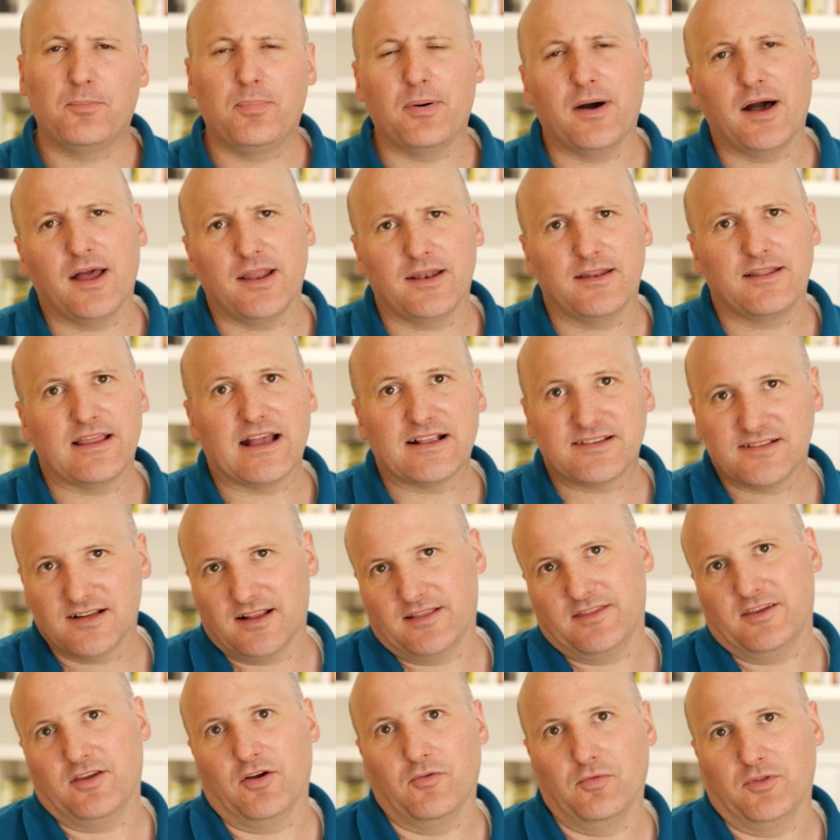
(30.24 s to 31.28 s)
But that's
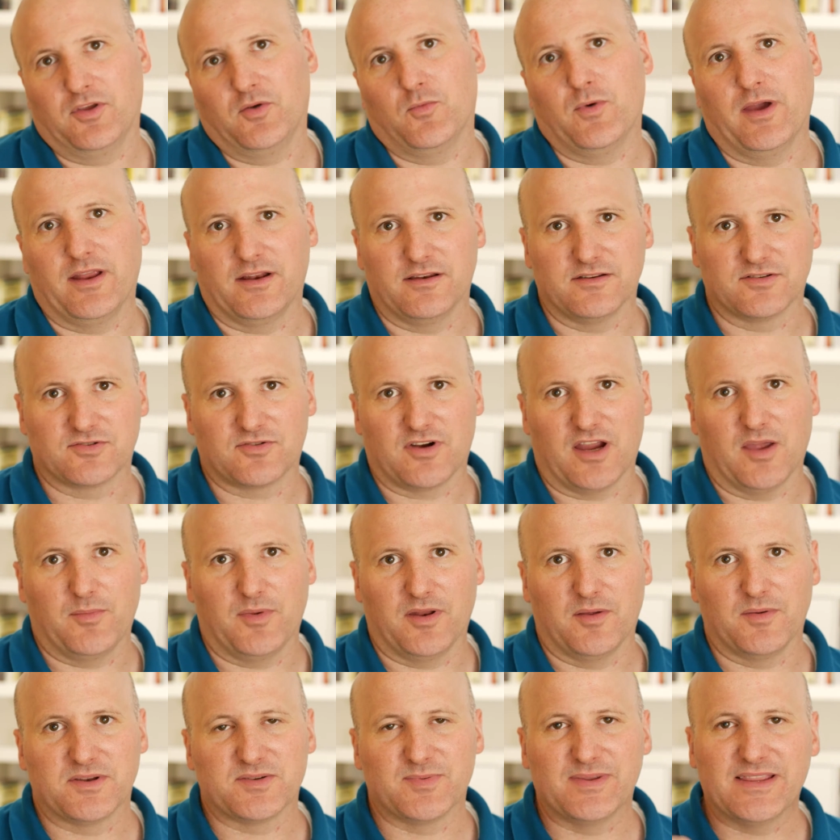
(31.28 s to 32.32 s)
not the only way to describe an
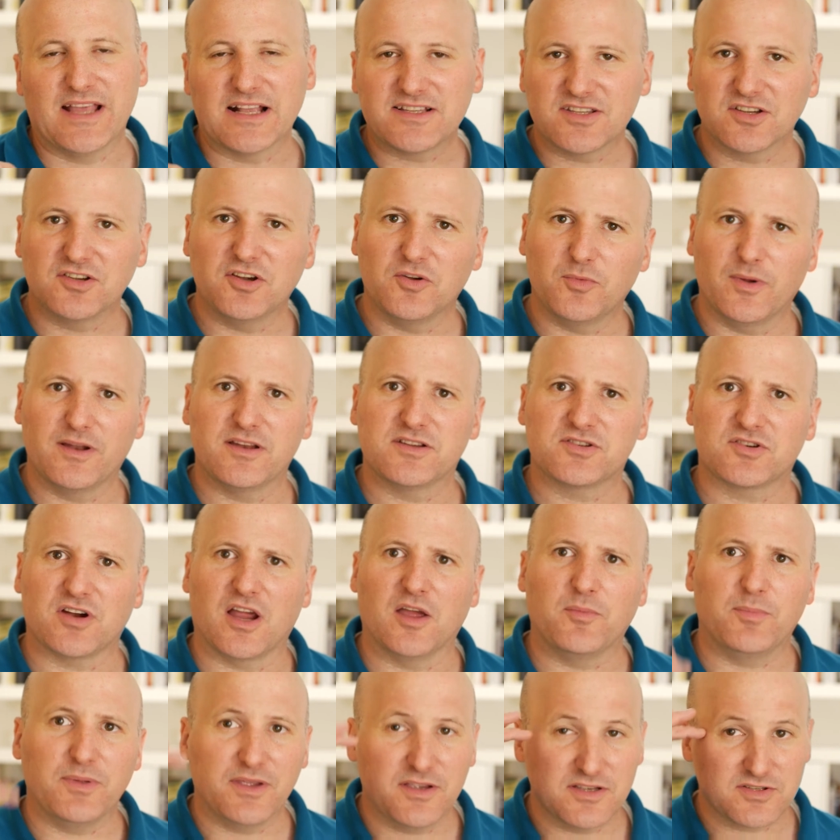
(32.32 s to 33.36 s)
image. I mean, that's a good way to
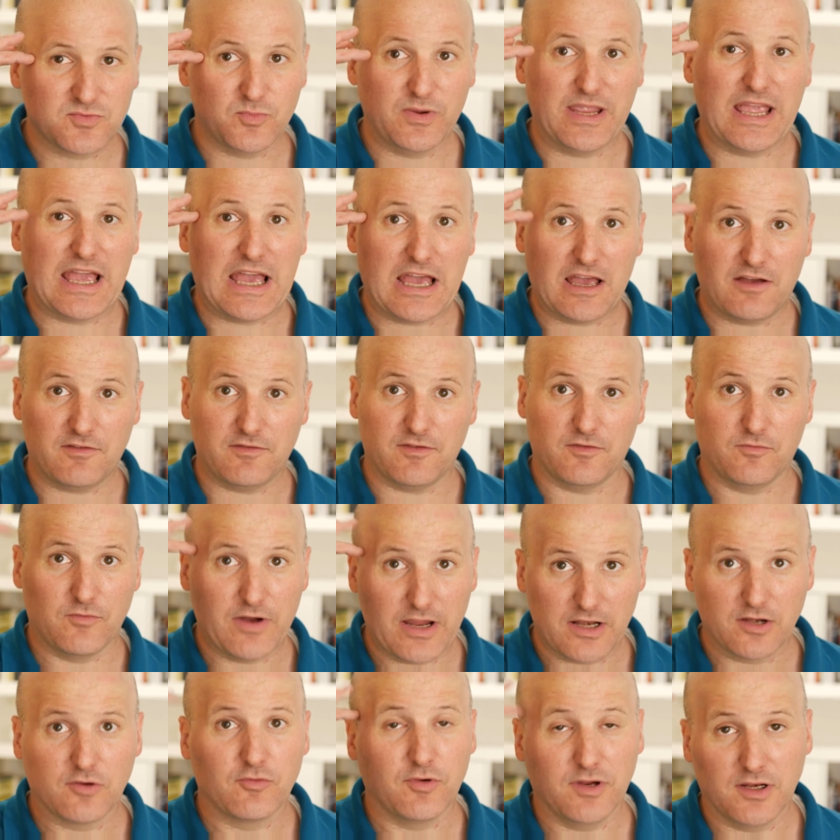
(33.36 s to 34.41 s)
describe it because we have
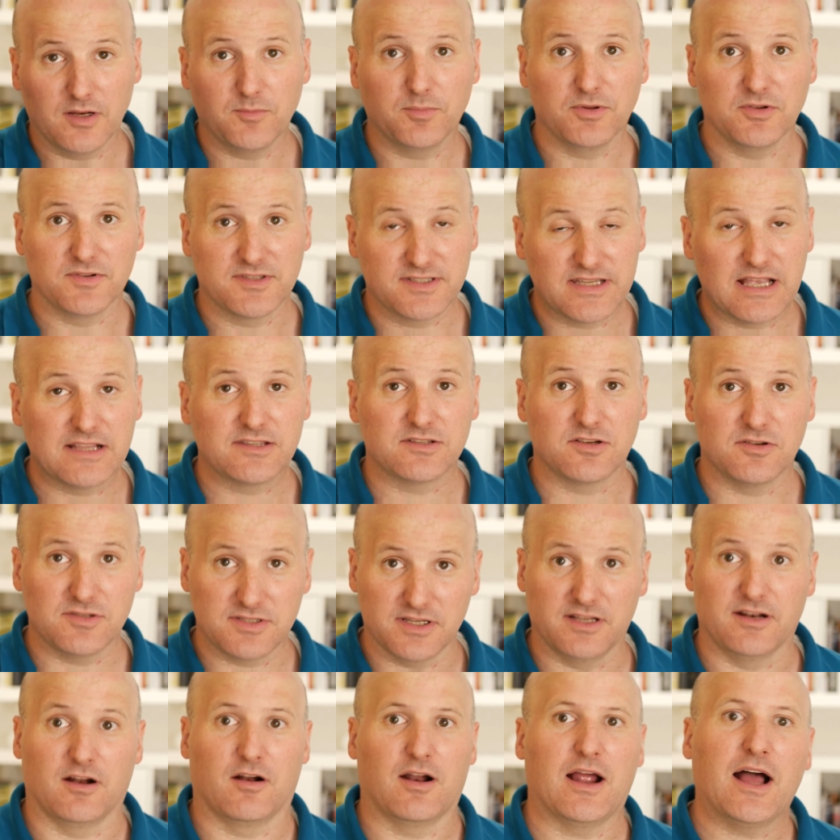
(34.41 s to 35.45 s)
red, green, and blue sensors
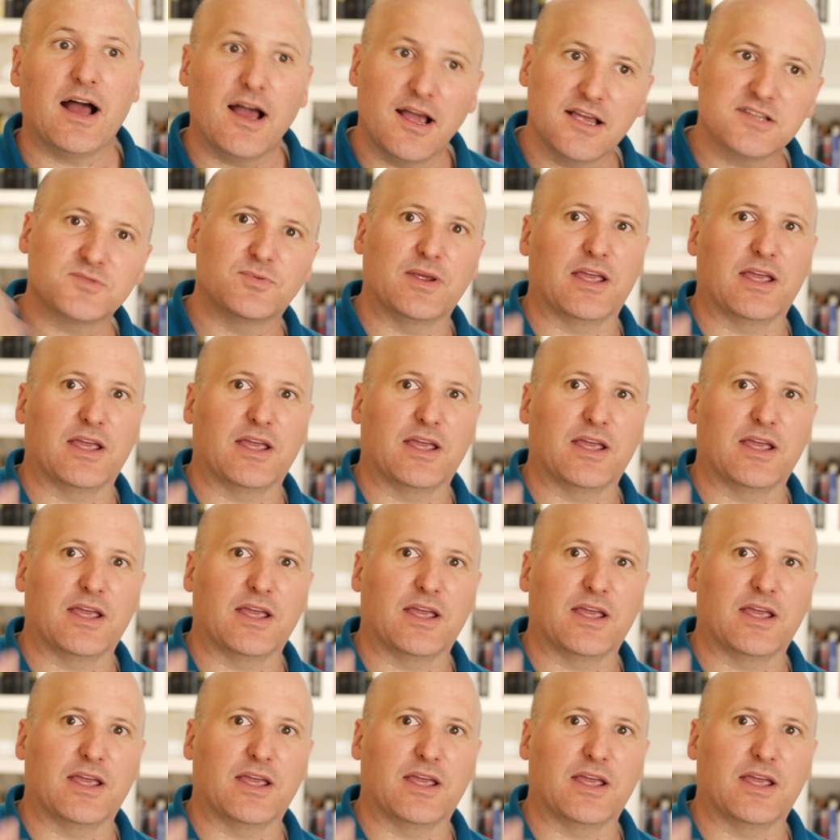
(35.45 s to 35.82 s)
in our eyes. We